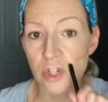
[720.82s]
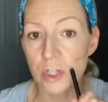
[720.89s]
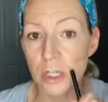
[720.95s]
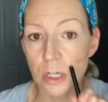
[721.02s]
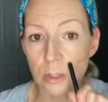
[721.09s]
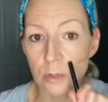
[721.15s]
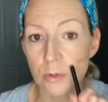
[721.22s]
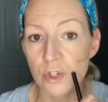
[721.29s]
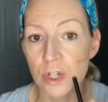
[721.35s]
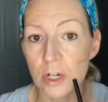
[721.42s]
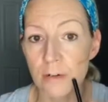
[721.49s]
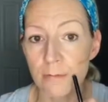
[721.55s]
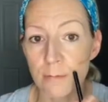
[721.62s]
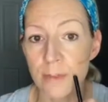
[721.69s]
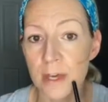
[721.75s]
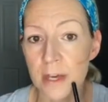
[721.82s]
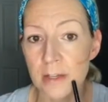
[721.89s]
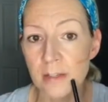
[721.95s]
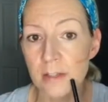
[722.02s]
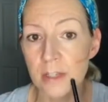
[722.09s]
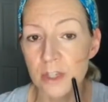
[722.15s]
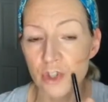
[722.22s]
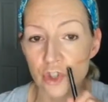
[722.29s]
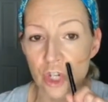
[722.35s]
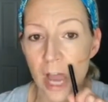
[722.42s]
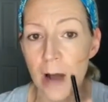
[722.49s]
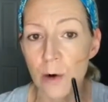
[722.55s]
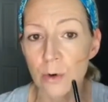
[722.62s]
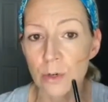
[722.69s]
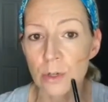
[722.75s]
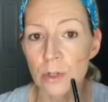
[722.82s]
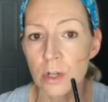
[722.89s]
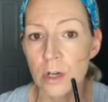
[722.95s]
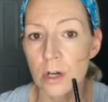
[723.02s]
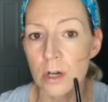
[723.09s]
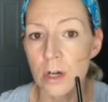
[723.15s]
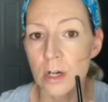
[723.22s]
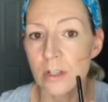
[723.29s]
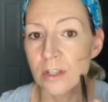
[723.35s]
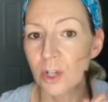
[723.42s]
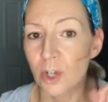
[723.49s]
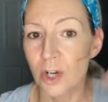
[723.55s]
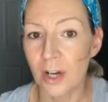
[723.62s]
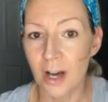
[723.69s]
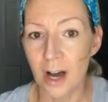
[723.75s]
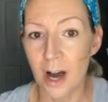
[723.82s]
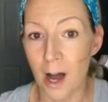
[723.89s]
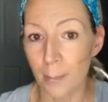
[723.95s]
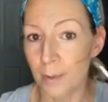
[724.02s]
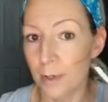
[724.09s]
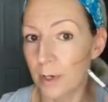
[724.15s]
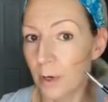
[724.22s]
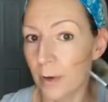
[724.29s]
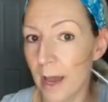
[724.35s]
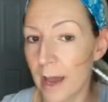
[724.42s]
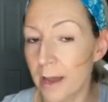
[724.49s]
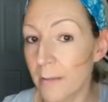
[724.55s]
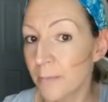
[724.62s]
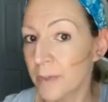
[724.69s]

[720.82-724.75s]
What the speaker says: the illusion of this jowl to look up, okay?